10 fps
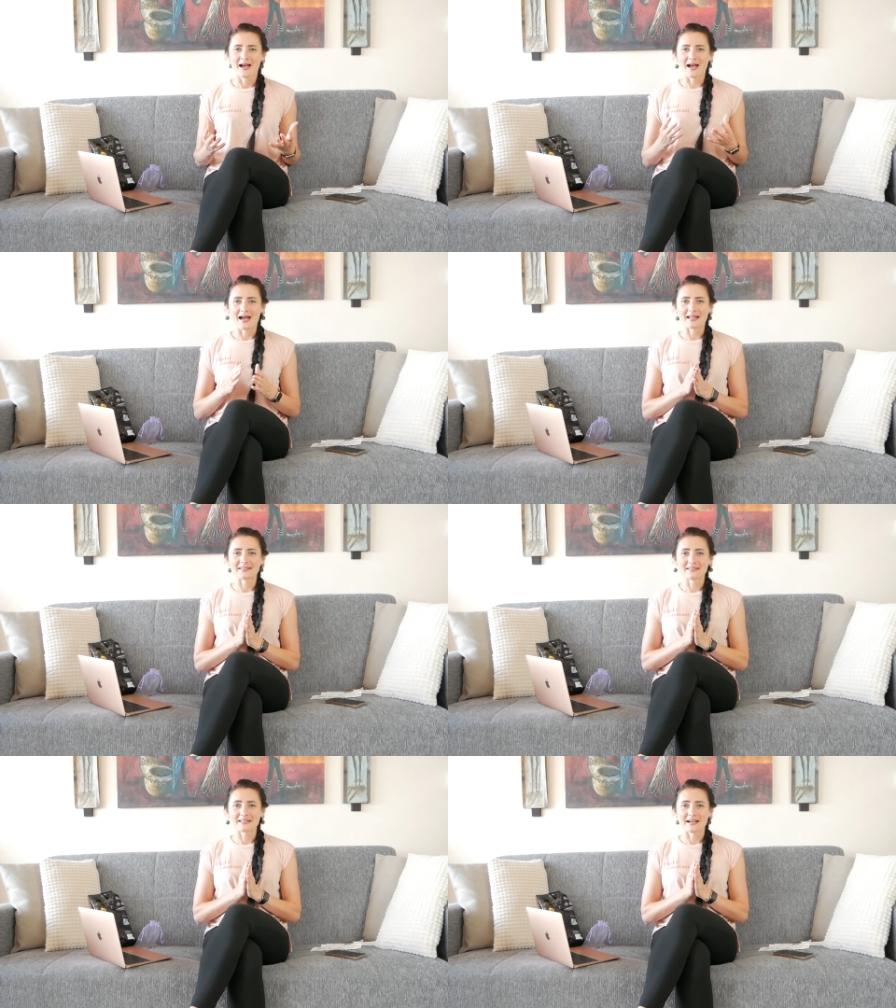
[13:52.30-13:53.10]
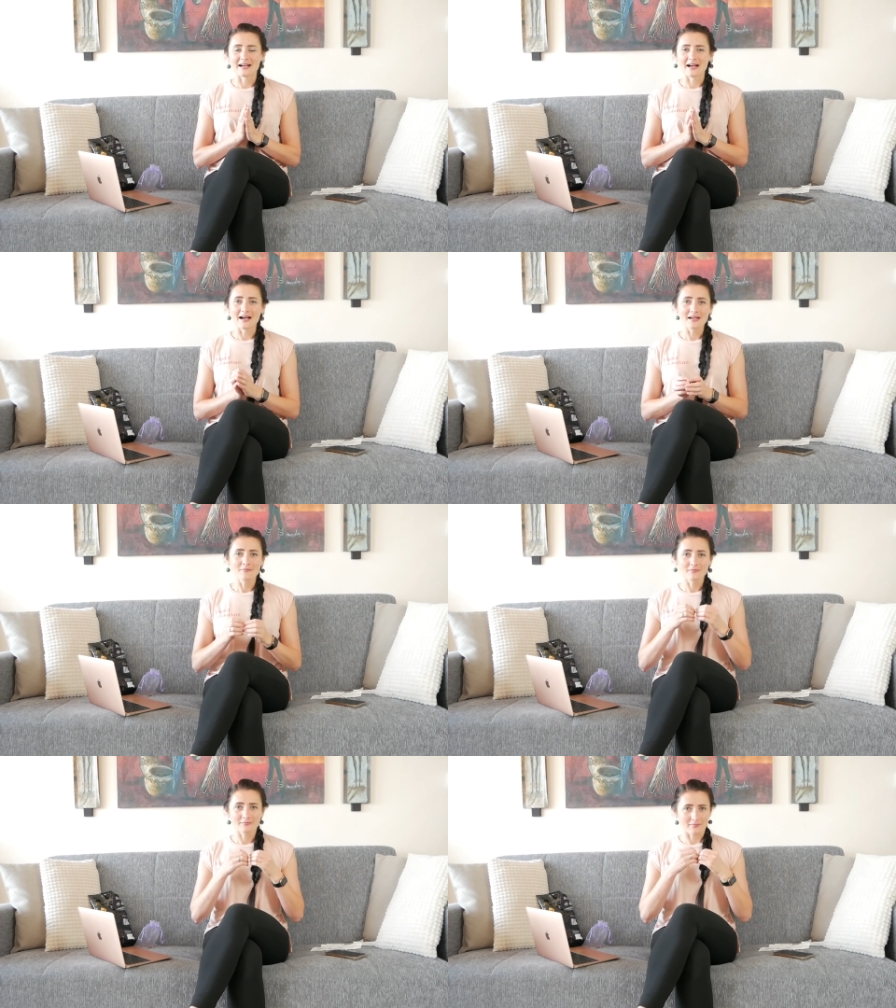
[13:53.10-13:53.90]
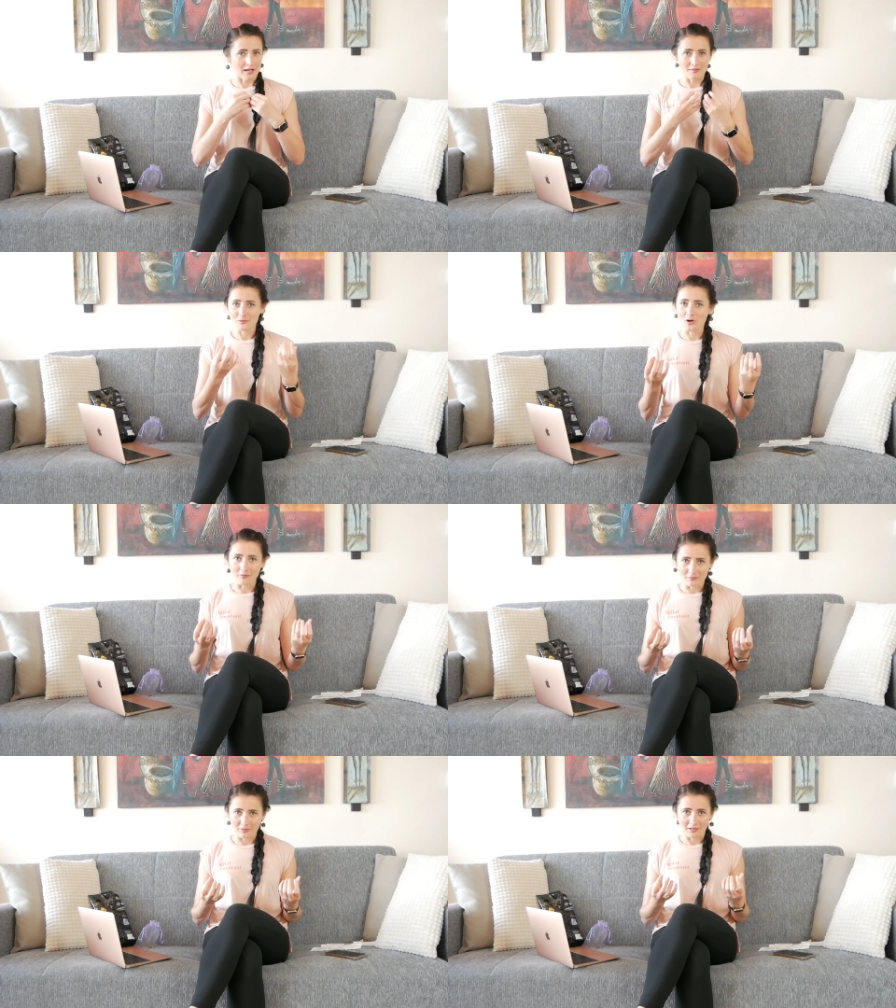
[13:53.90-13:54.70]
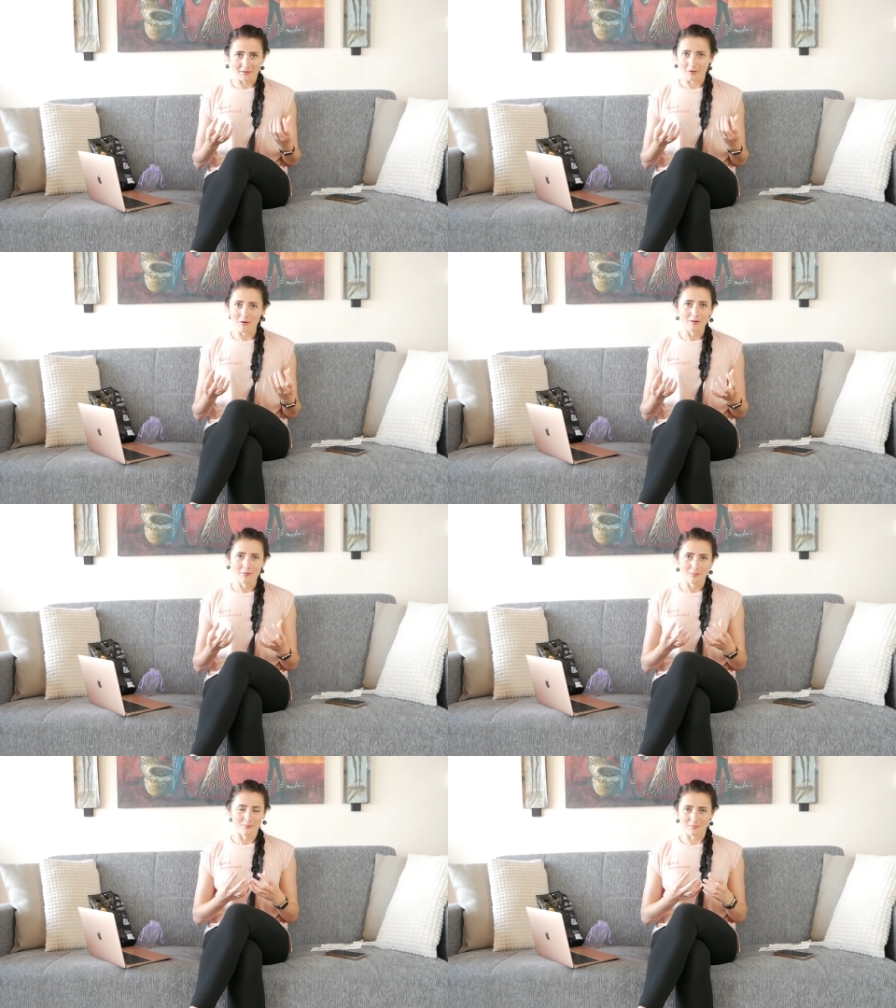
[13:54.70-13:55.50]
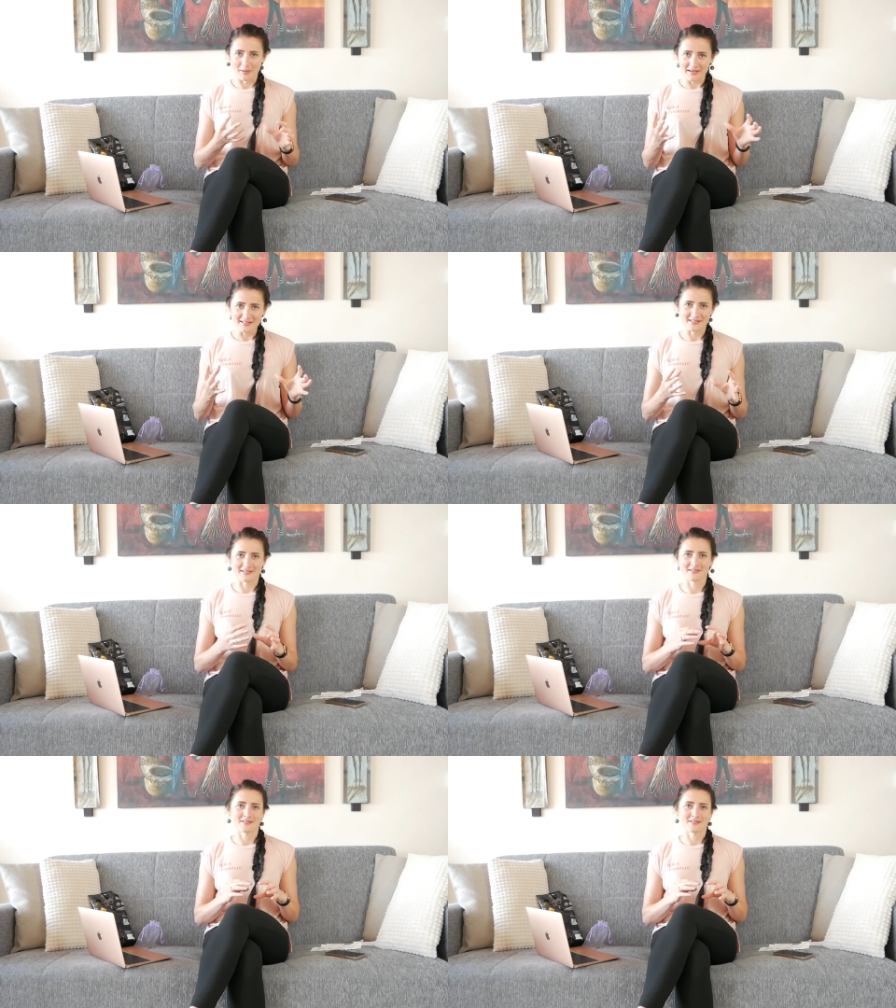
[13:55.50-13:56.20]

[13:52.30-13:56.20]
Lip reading: and I'm covering all basics.